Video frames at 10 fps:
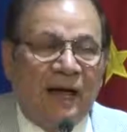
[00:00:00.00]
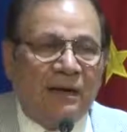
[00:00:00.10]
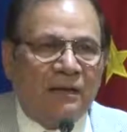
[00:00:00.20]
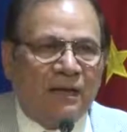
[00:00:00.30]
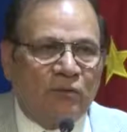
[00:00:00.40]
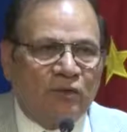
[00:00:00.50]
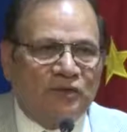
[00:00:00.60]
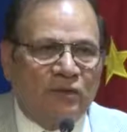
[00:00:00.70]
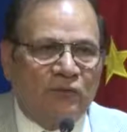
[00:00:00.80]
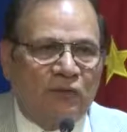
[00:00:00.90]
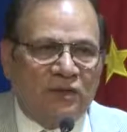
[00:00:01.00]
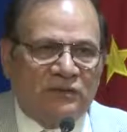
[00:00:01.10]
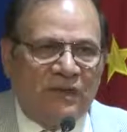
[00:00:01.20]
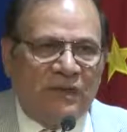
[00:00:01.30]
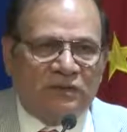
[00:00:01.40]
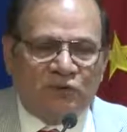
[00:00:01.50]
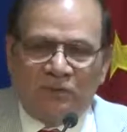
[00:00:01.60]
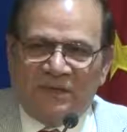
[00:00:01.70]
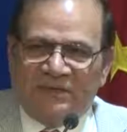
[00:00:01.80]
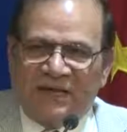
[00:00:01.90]
And the question was, we have
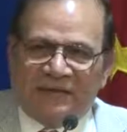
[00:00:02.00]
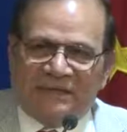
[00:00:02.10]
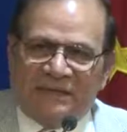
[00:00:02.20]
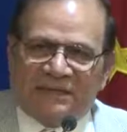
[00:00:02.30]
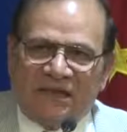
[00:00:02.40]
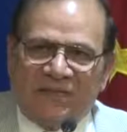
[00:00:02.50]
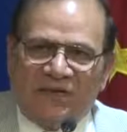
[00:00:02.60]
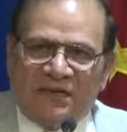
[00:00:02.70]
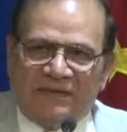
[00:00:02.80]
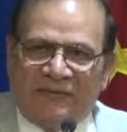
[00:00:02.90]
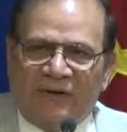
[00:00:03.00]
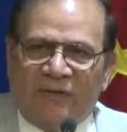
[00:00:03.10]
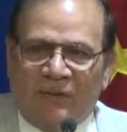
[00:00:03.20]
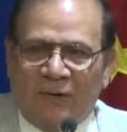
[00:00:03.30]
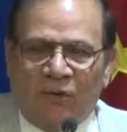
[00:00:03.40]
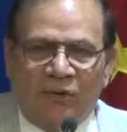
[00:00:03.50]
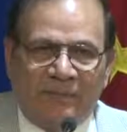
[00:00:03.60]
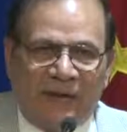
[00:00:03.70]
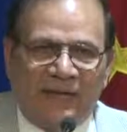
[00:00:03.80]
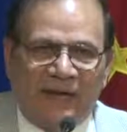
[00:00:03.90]
so much gas discoveries in our
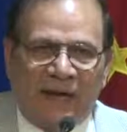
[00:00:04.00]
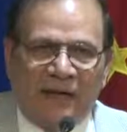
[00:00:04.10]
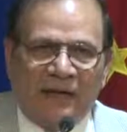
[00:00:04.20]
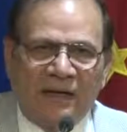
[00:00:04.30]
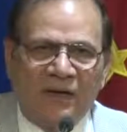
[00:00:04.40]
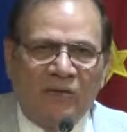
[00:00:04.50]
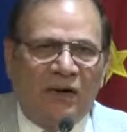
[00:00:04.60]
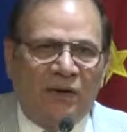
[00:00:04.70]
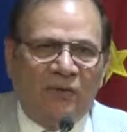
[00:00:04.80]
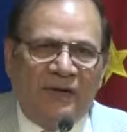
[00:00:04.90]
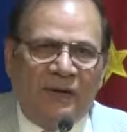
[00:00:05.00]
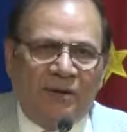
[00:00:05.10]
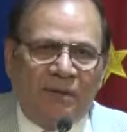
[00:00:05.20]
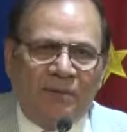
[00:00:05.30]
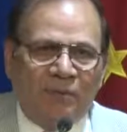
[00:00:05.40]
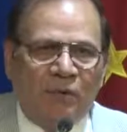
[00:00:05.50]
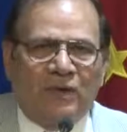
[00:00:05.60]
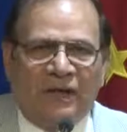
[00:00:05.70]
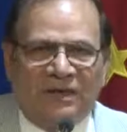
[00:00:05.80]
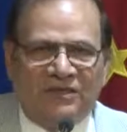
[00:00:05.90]
own backyard, why do we need to
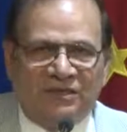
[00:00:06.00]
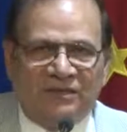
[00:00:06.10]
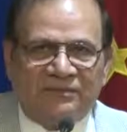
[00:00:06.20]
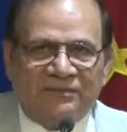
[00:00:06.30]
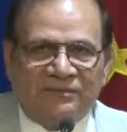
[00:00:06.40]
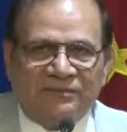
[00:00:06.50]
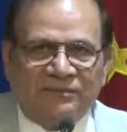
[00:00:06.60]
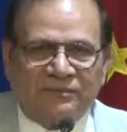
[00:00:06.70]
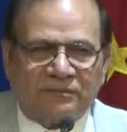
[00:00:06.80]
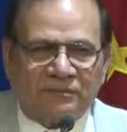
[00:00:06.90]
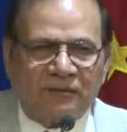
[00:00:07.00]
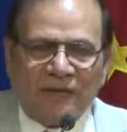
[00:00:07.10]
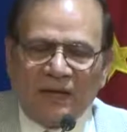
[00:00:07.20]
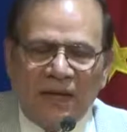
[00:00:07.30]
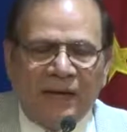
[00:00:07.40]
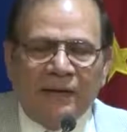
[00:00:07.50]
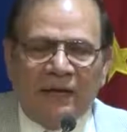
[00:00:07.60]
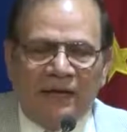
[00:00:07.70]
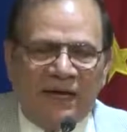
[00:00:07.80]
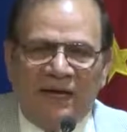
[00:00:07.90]
import LNG? And
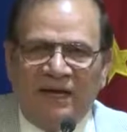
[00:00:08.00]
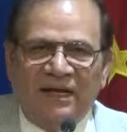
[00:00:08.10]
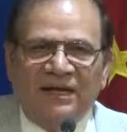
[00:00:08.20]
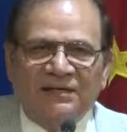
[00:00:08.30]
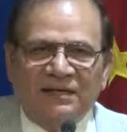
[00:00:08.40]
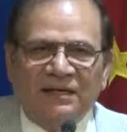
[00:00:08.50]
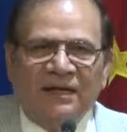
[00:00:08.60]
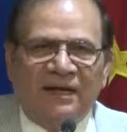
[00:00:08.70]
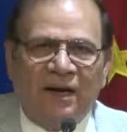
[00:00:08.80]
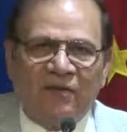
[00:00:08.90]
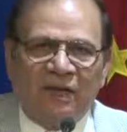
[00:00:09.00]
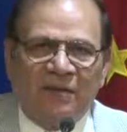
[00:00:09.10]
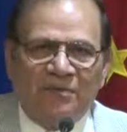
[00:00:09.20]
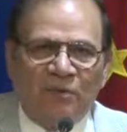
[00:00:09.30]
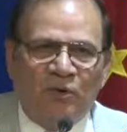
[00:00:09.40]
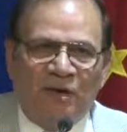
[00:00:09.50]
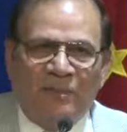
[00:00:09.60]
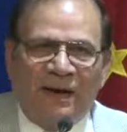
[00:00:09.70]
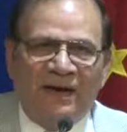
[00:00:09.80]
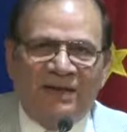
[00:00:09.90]
the reality is, now the import
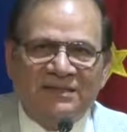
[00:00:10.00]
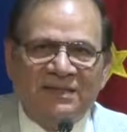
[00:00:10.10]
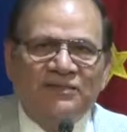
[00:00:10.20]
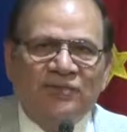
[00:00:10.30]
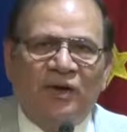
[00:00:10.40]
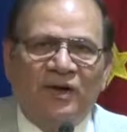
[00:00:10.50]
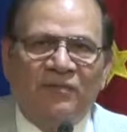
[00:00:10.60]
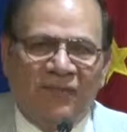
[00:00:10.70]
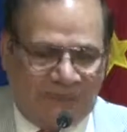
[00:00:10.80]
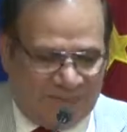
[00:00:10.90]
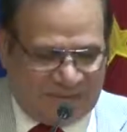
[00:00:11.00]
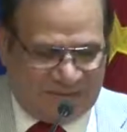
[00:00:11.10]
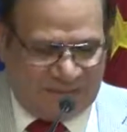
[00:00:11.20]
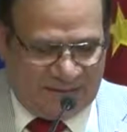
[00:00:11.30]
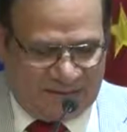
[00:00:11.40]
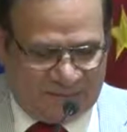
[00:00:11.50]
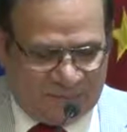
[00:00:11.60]
dependency is 45%.